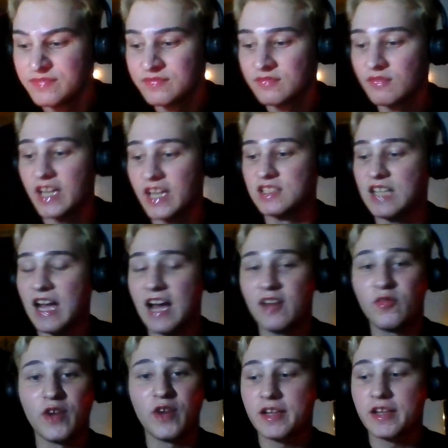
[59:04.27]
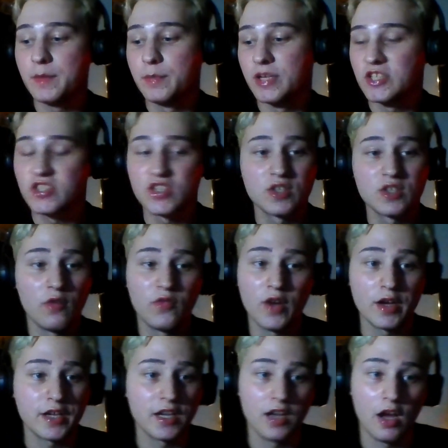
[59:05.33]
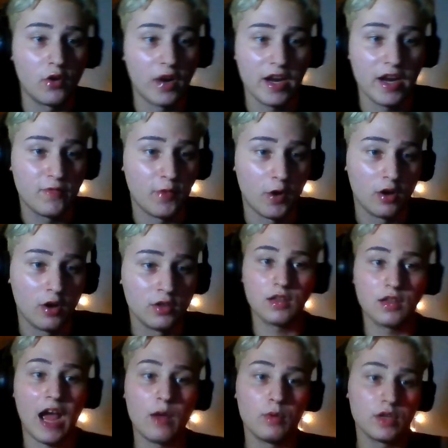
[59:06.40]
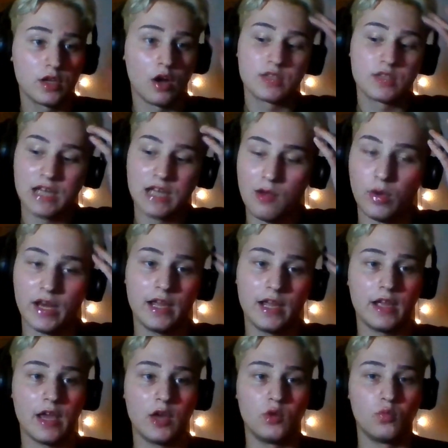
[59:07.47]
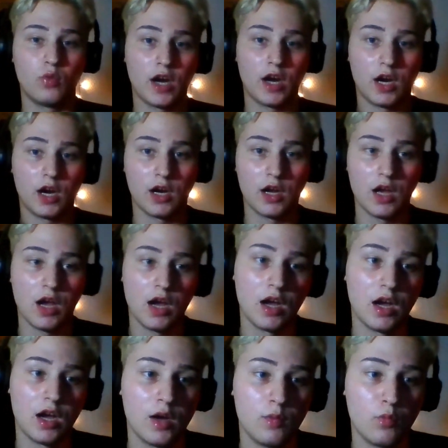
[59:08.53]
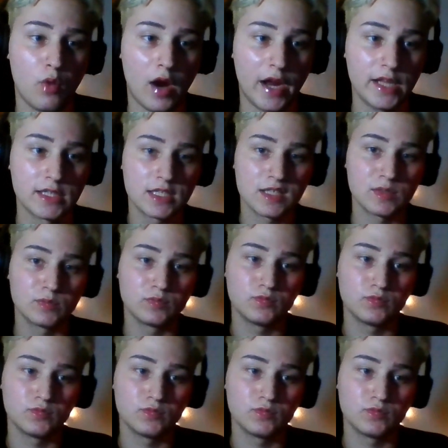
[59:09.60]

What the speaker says: And that fucking bitch is so fucking ungrateful. I would go to that wedding and wear white.